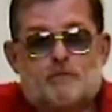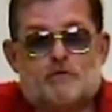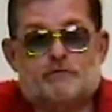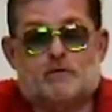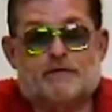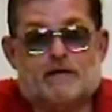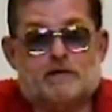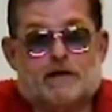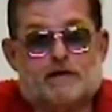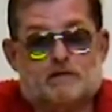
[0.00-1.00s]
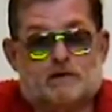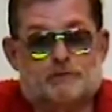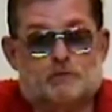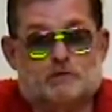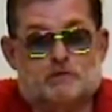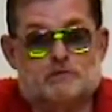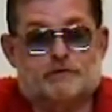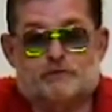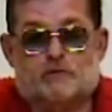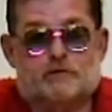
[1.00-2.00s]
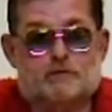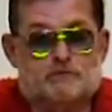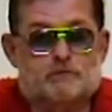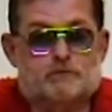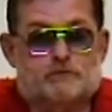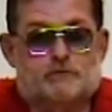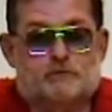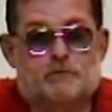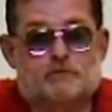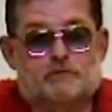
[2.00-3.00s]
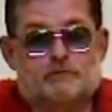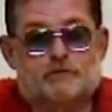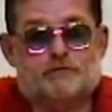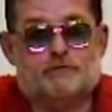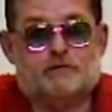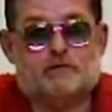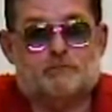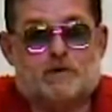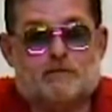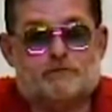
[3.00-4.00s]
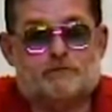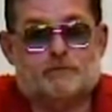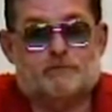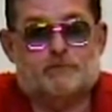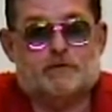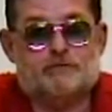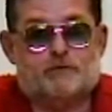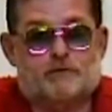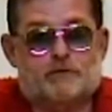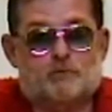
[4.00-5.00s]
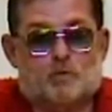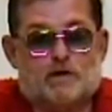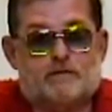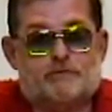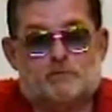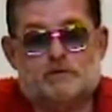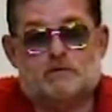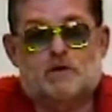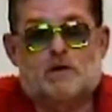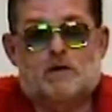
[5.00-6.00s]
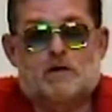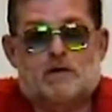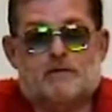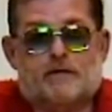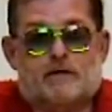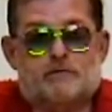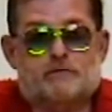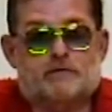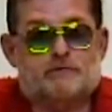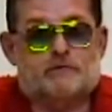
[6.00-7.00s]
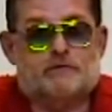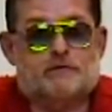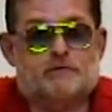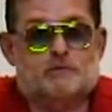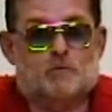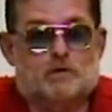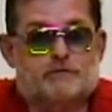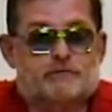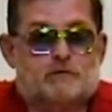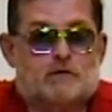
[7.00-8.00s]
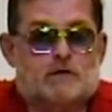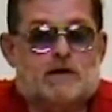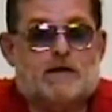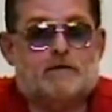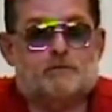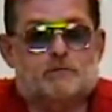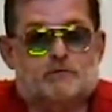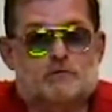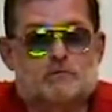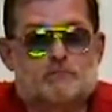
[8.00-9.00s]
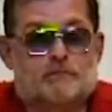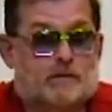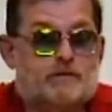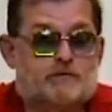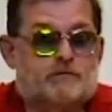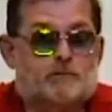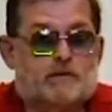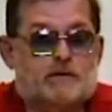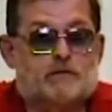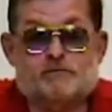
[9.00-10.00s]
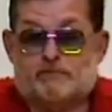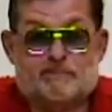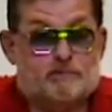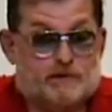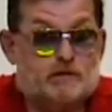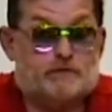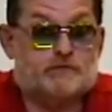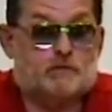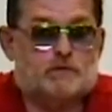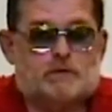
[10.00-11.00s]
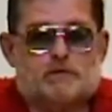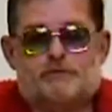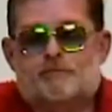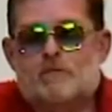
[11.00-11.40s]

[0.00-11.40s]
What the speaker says: So that I come to a conclusion there's only 2 conditions that could possibly be for the wife, the widow. That is that she's either 1, still alive, or 2, married to somebody else, maybe buried somewhere else.